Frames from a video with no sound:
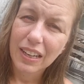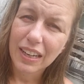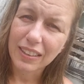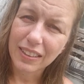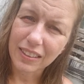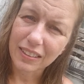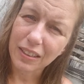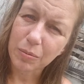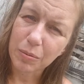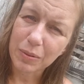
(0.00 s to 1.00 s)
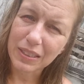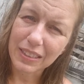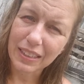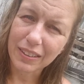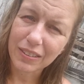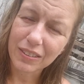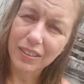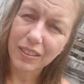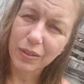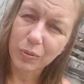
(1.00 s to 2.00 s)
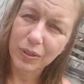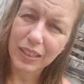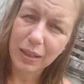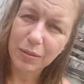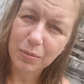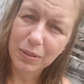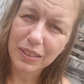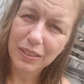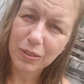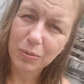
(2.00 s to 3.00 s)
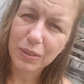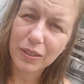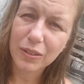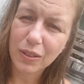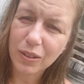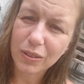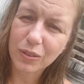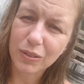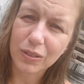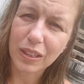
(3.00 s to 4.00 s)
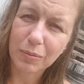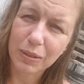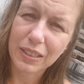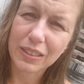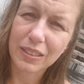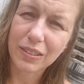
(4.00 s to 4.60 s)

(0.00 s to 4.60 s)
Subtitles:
And then a couple months later, another one came to me and told me that her uncle had molested